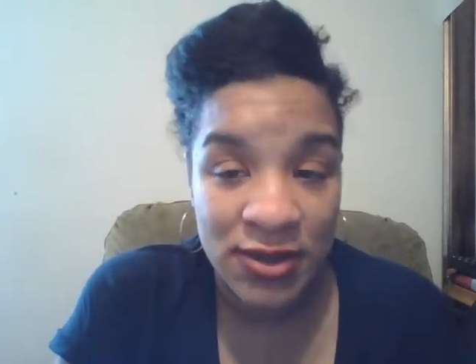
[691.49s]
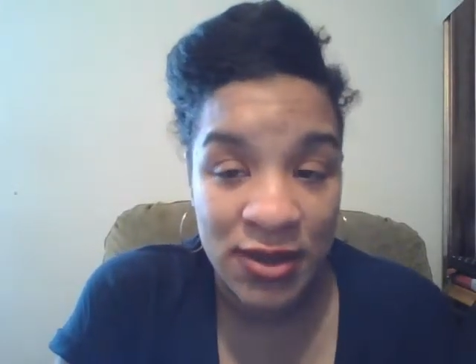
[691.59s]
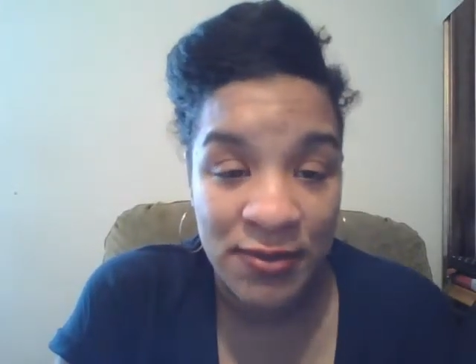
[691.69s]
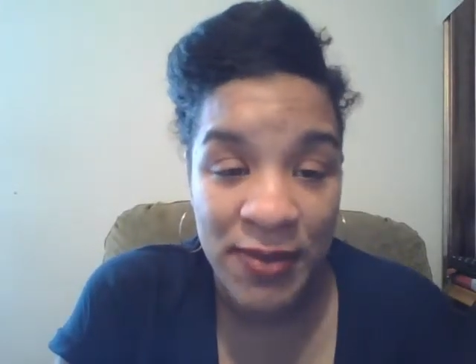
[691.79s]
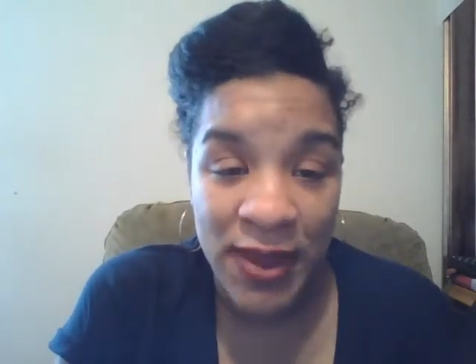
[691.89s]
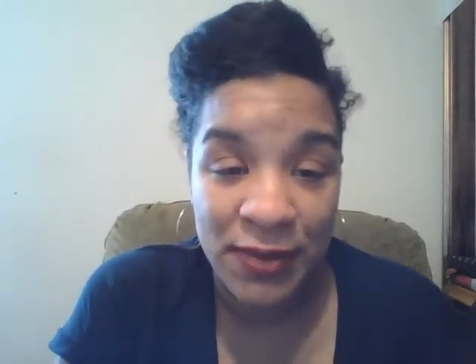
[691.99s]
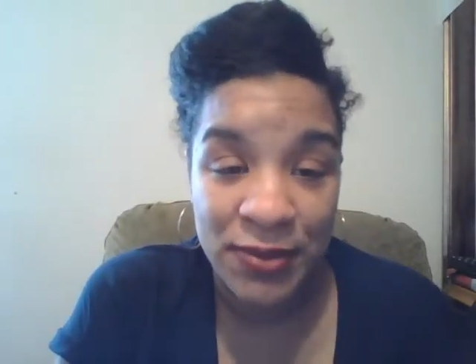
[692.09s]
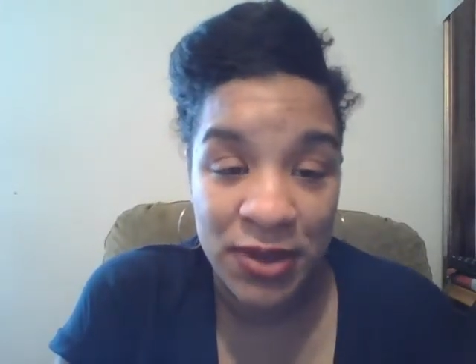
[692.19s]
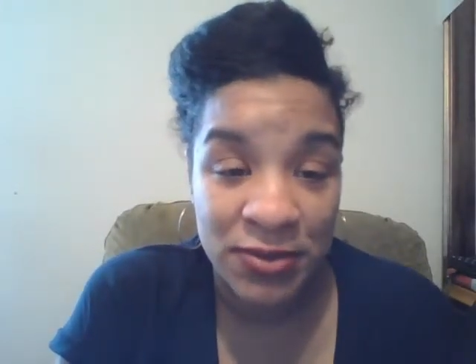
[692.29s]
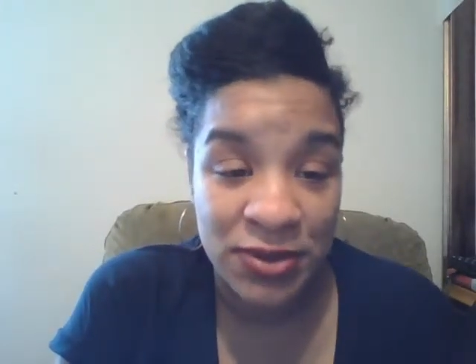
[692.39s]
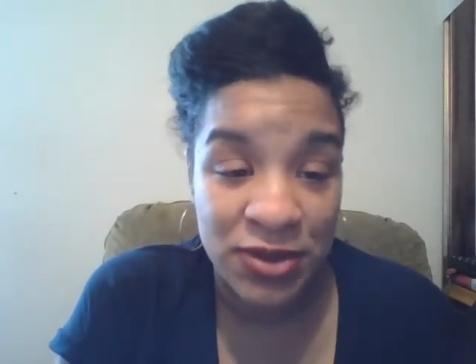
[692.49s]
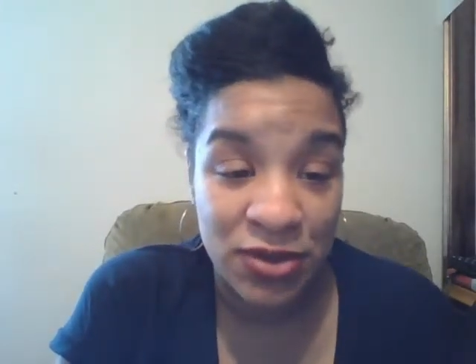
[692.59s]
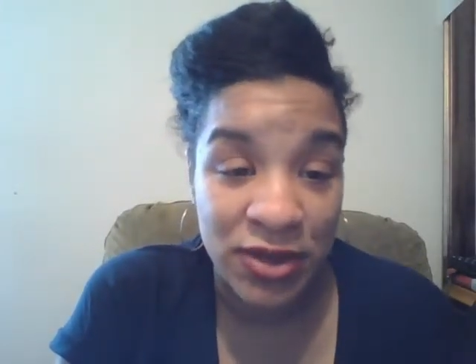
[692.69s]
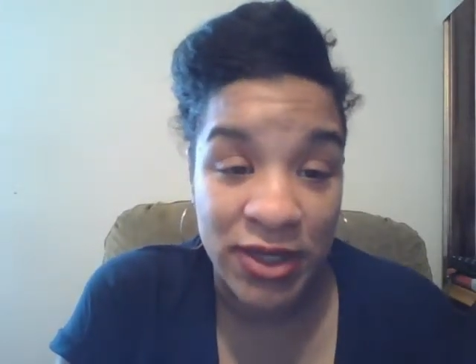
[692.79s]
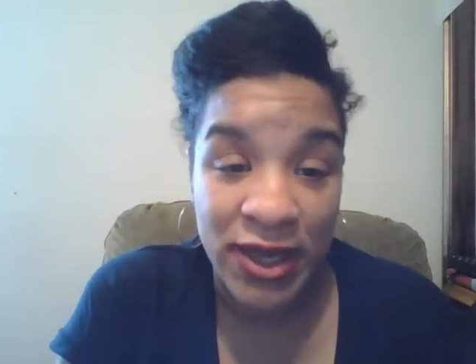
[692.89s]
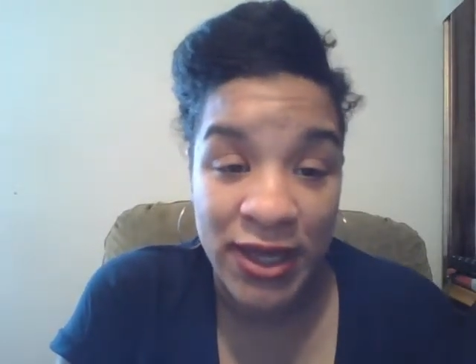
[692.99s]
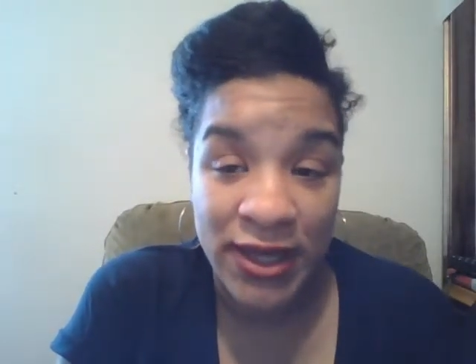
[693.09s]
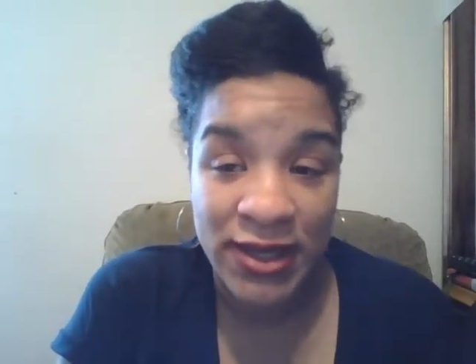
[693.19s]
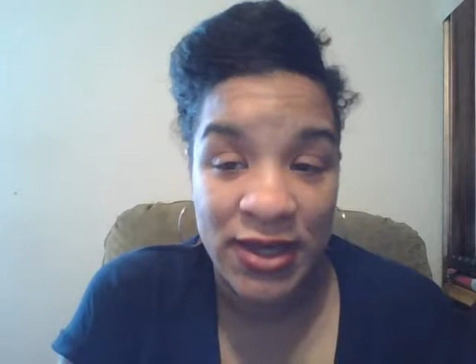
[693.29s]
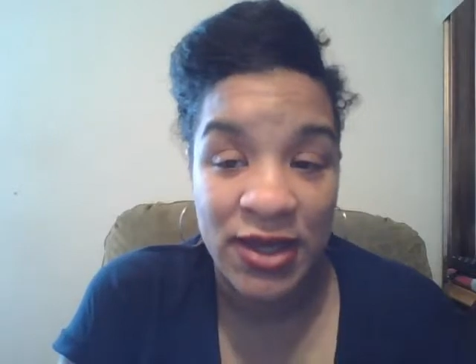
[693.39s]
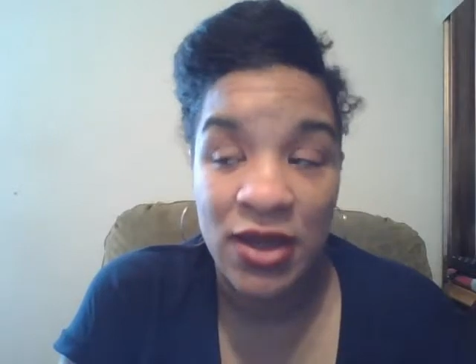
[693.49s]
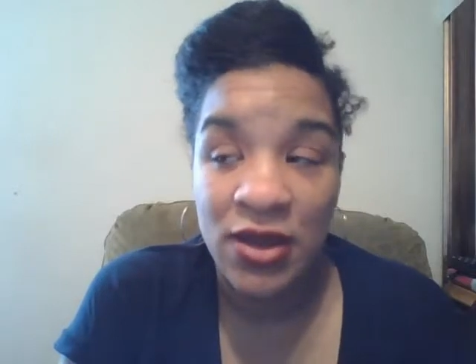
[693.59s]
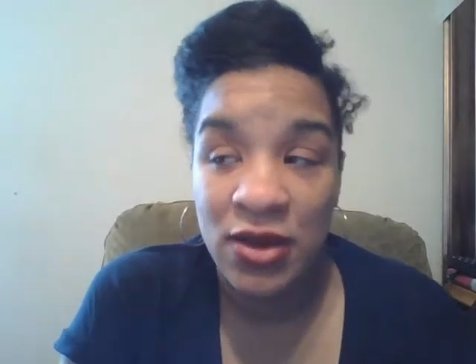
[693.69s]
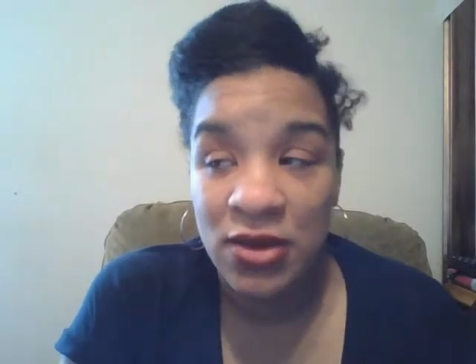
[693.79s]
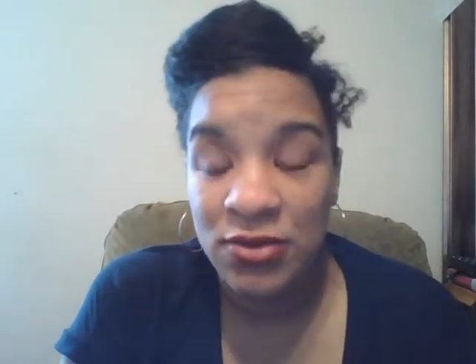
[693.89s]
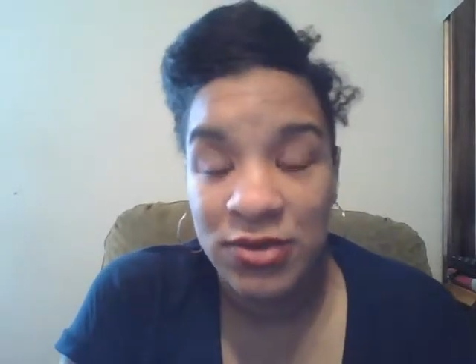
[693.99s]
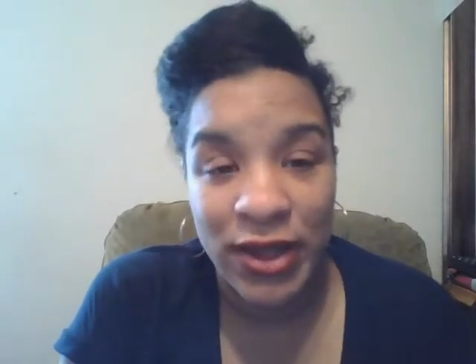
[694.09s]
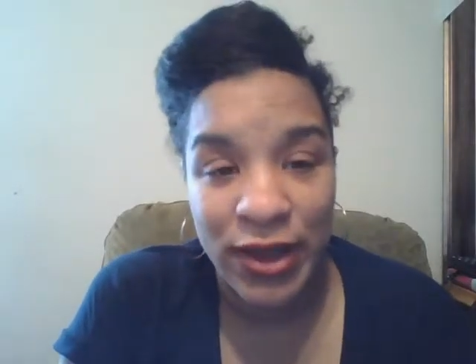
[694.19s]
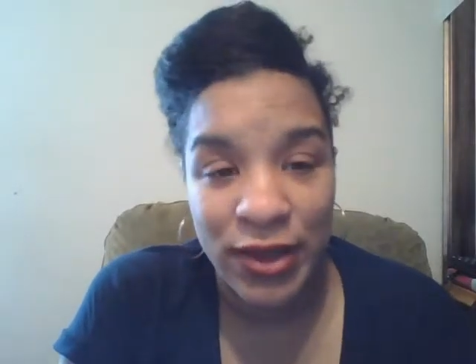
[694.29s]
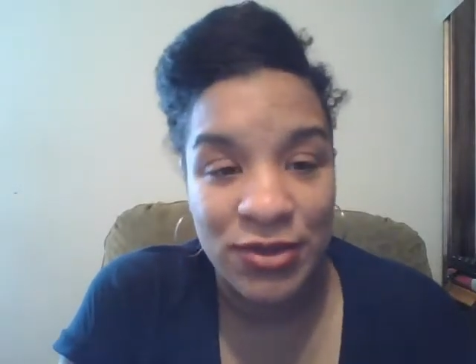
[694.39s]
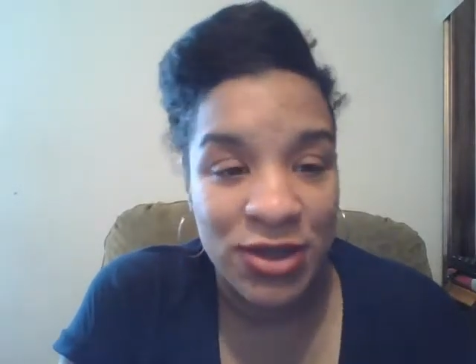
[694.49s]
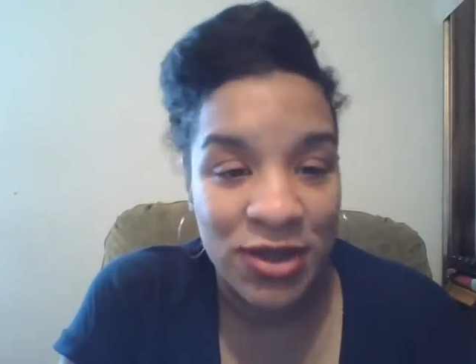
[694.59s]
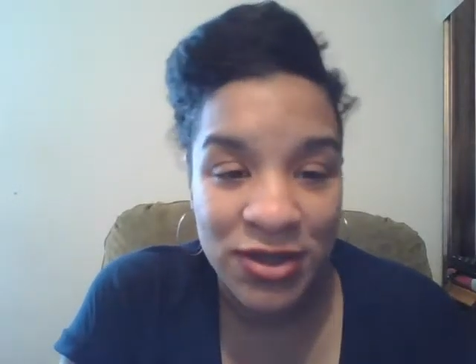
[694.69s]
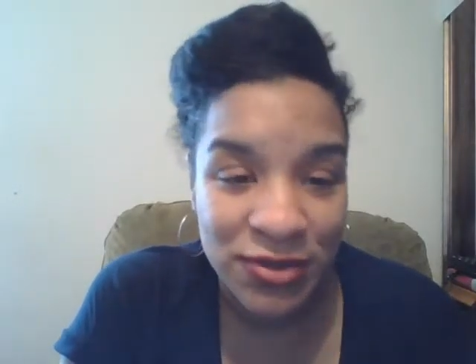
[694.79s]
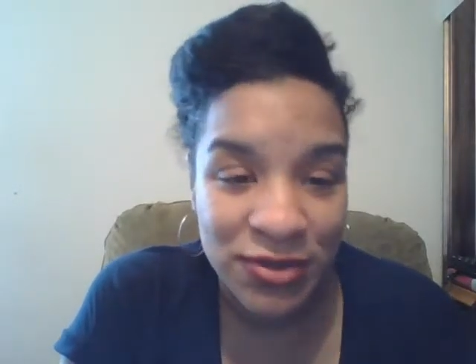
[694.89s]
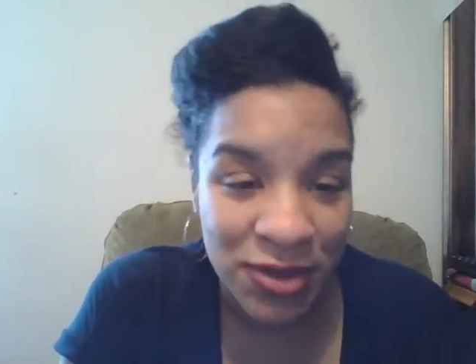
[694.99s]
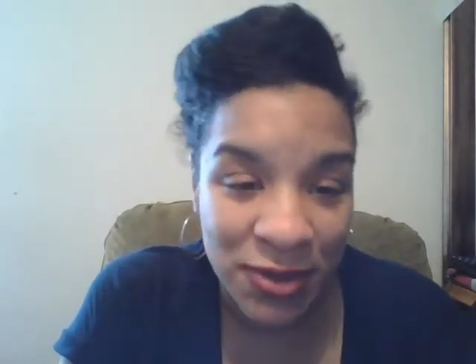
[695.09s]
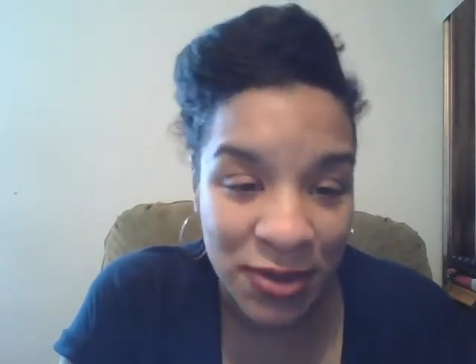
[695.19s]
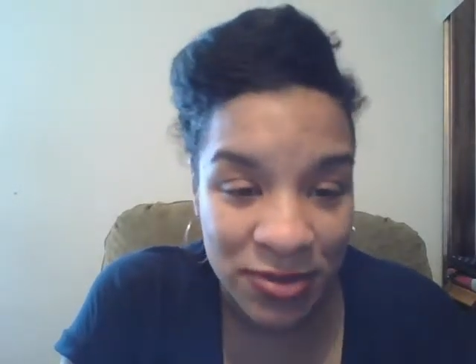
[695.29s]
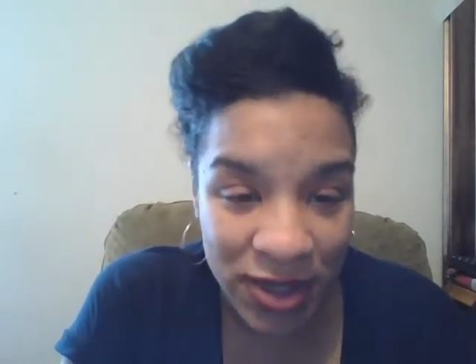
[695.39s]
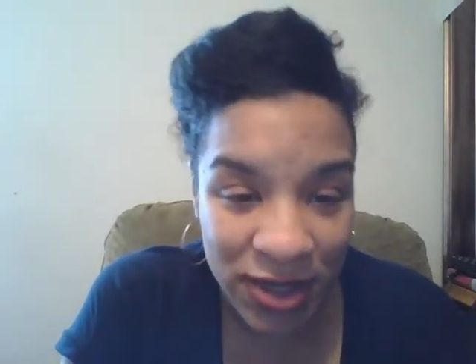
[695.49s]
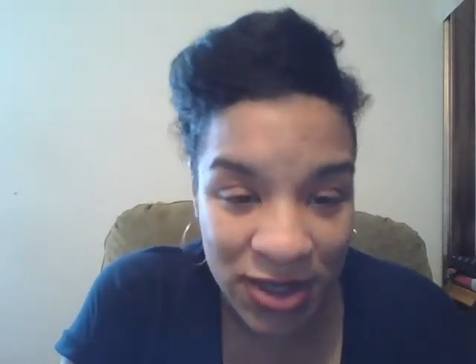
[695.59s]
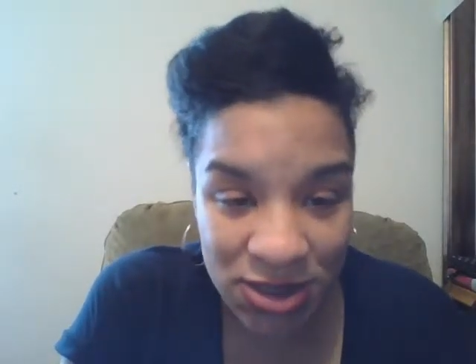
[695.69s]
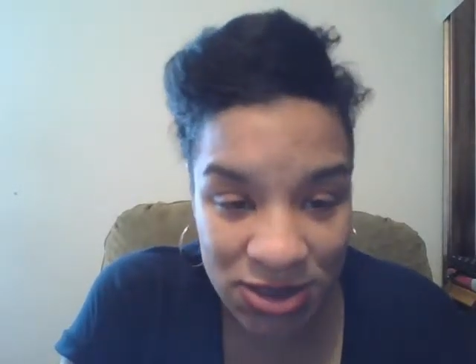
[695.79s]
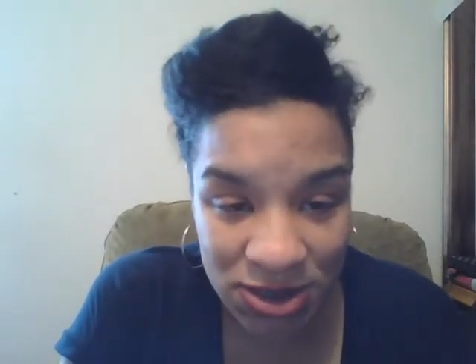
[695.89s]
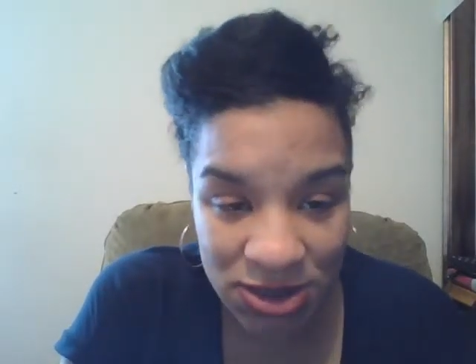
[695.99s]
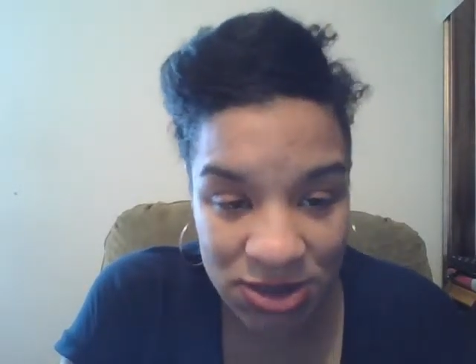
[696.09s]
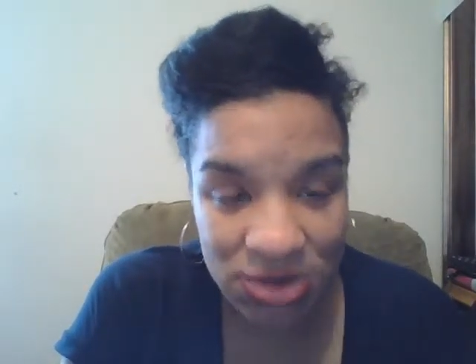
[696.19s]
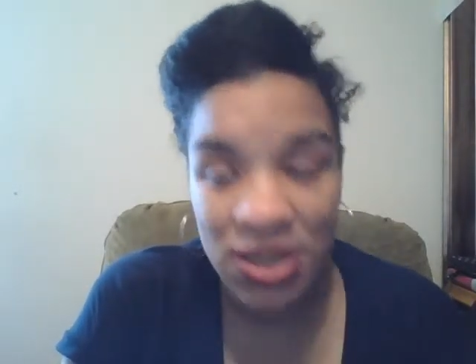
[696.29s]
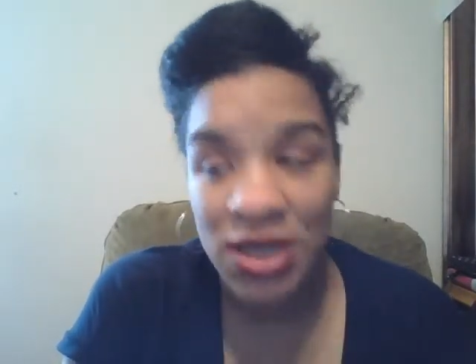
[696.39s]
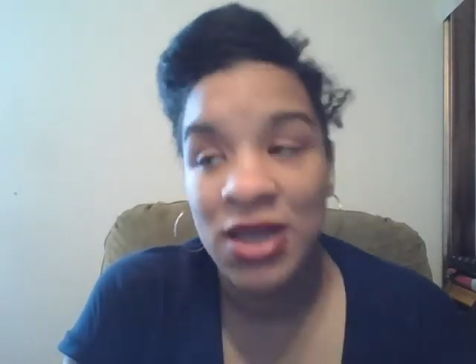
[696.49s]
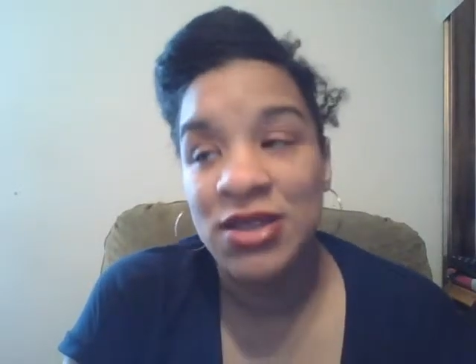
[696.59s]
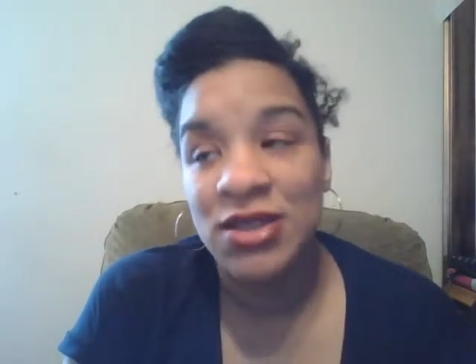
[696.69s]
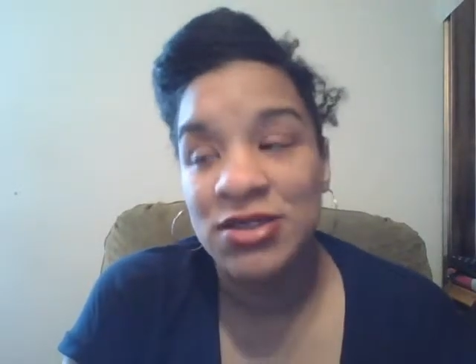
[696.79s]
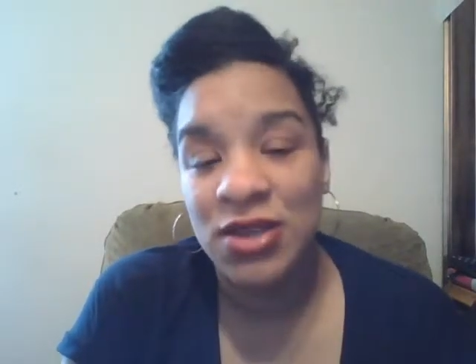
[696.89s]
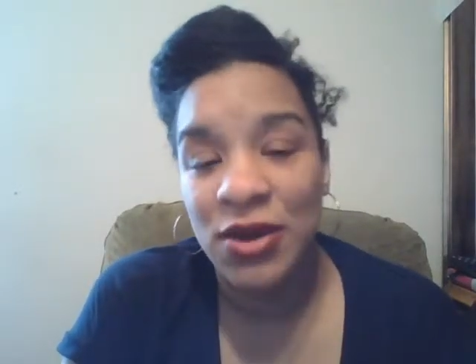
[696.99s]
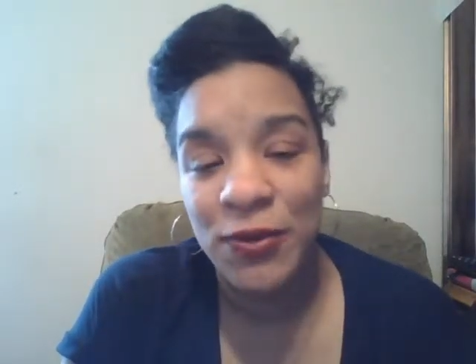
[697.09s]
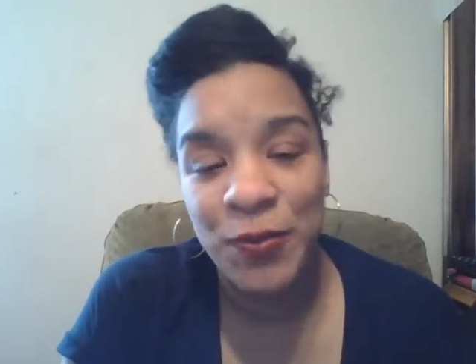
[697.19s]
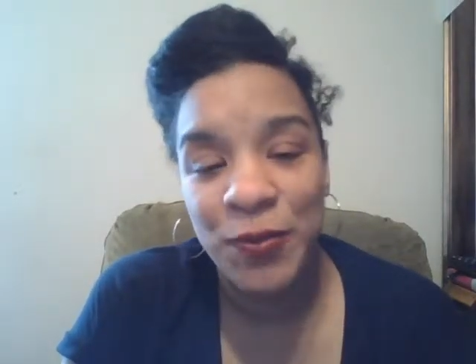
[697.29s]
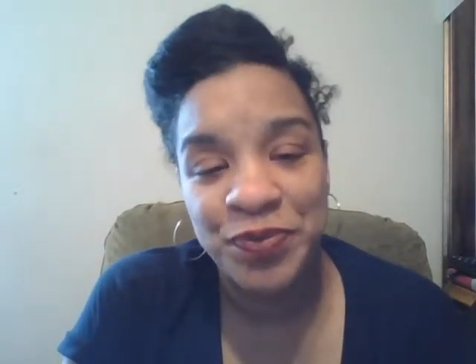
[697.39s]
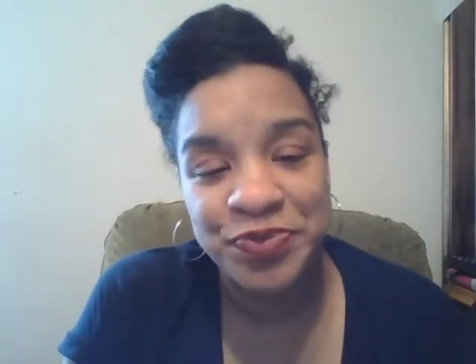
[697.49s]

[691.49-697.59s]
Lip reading: a bad epidural, and I had it now with all three of my pregnancies. So